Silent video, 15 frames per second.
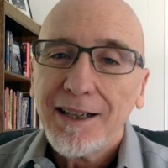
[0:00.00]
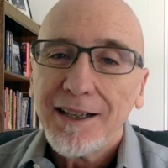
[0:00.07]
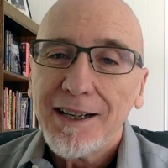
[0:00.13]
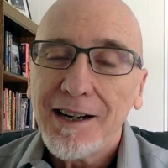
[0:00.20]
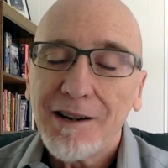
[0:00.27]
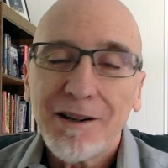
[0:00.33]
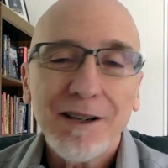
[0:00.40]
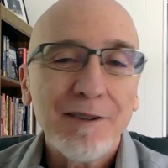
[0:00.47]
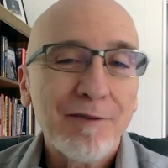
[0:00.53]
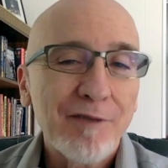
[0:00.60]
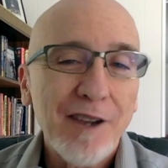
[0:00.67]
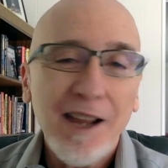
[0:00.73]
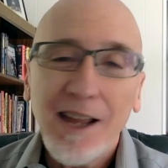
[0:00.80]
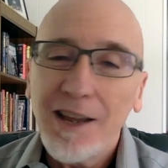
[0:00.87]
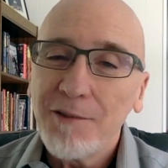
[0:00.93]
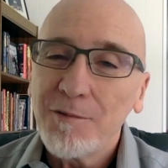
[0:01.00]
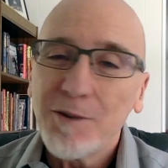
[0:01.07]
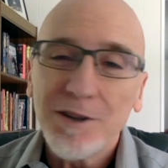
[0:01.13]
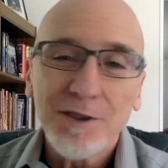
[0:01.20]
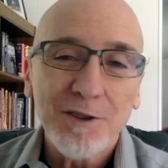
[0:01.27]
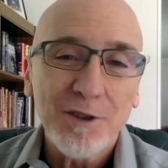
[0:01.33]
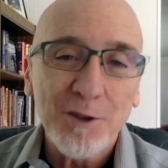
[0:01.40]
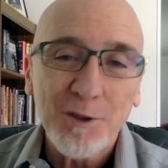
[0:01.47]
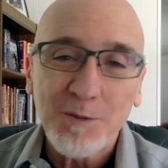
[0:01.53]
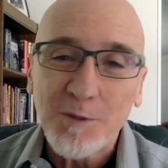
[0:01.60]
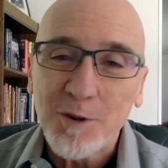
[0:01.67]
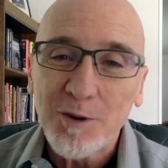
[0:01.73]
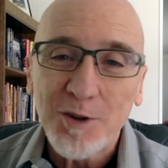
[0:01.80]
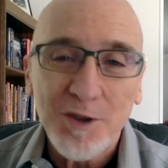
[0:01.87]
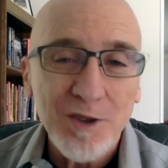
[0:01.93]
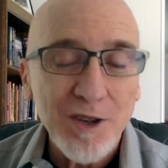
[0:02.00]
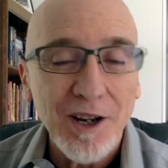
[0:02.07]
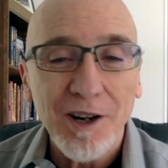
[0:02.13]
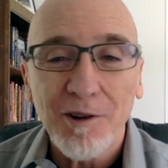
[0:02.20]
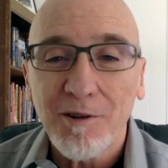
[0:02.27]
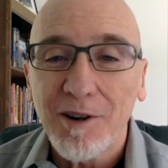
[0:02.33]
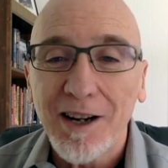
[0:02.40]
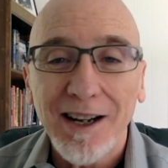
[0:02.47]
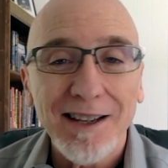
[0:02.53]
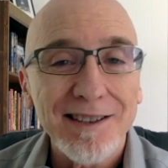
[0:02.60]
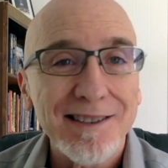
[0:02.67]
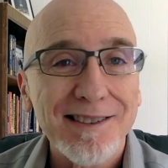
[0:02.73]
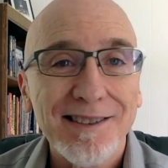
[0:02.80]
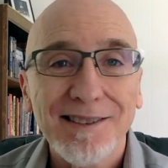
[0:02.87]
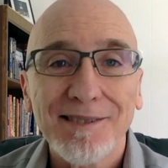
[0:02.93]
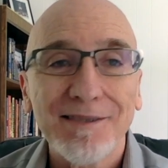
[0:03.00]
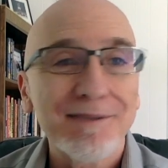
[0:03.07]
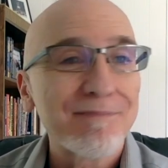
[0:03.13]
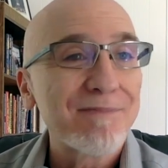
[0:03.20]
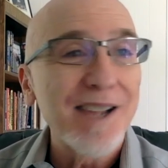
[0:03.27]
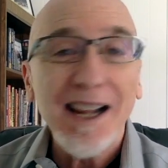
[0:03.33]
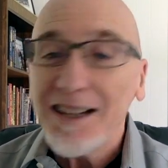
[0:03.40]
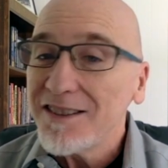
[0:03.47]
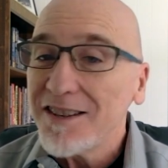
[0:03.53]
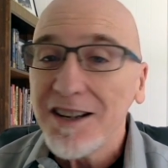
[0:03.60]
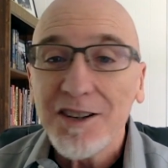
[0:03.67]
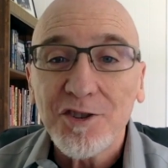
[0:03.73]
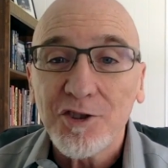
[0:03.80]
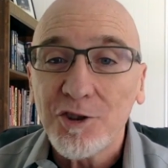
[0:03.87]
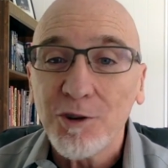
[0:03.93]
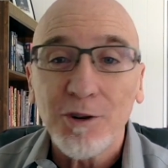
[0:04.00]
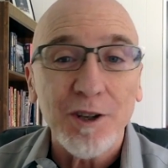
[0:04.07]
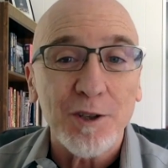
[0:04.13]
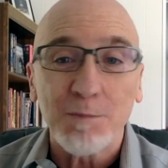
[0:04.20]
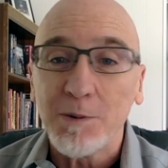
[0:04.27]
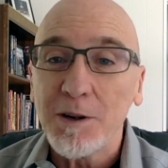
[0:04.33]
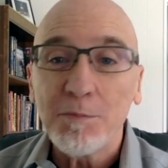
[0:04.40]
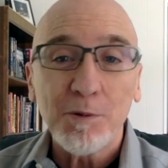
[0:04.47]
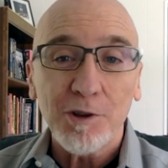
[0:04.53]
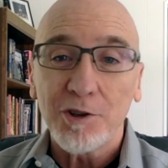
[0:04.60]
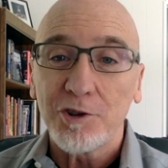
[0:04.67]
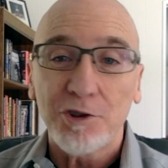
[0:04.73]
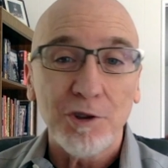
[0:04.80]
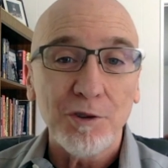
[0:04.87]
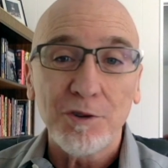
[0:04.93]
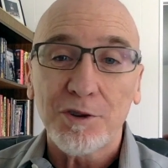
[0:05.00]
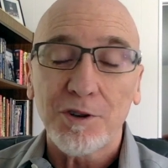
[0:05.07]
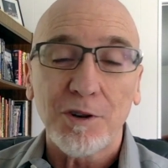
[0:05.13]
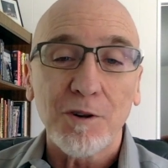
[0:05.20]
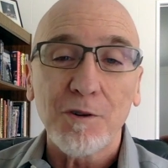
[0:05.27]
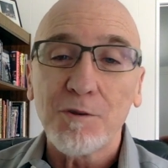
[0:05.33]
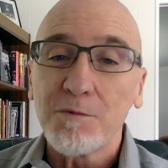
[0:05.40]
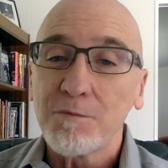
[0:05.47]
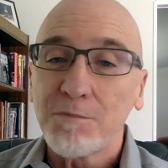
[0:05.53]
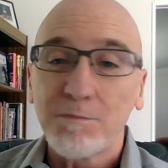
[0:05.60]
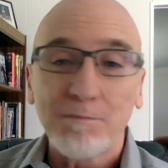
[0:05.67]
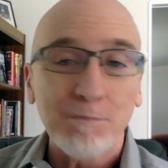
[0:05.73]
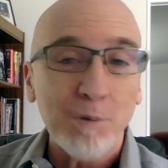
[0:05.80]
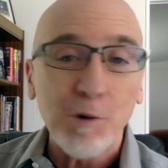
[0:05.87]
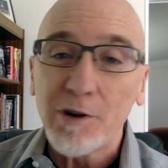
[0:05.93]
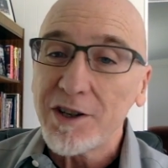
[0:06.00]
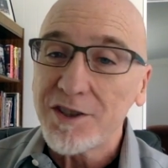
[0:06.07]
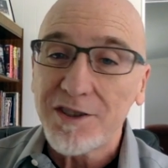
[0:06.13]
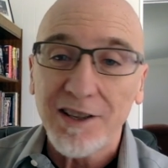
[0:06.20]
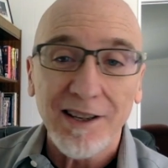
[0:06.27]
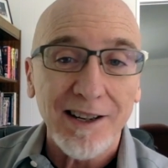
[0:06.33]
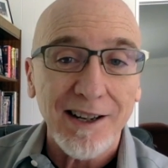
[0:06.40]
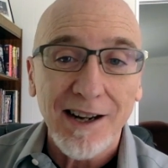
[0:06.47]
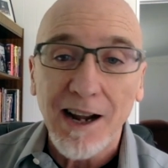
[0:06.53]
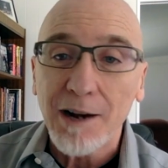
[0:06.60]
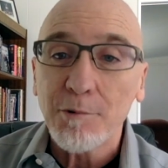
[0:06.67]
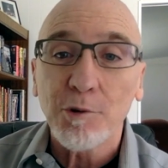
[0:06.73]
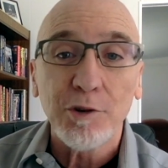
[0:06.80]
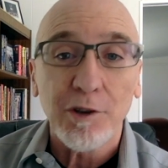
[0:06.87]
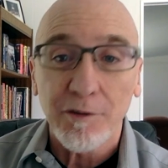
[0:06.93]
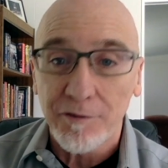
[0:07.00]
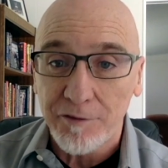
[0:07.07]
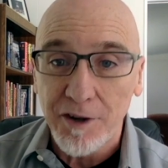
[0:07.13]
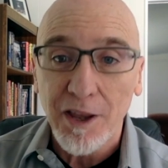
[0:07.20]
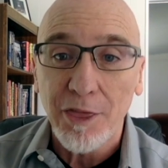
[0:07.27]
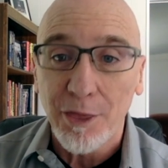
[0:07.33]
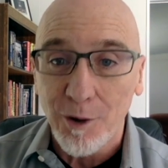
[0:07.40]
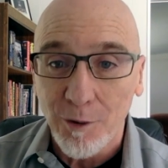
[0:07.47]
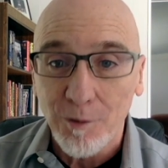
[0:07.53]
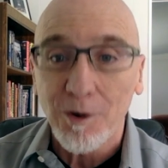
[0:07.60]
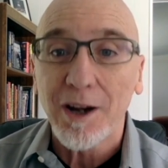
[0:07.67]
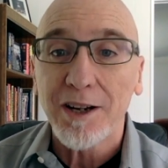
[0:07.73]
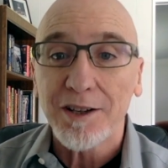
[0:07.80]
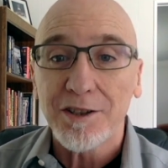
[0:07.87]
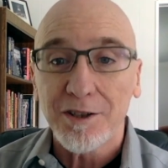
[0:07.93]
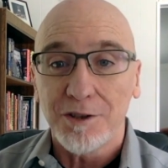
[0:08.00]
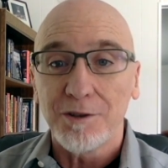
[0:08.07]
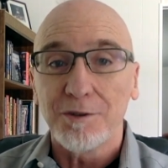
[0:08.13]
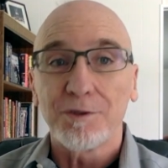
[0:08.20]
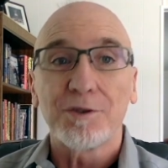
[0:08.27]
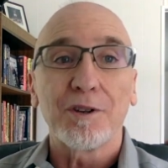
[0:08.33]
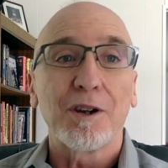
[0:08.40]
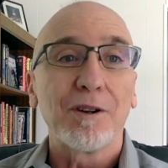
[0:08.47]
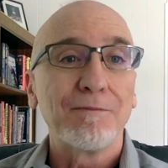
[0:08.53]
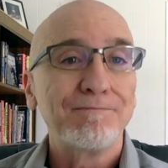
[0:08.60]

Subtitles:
Now, if Ed wants to smoke cigarettes, that's his choice. People can choose their own poison, and I will defend their right to do so.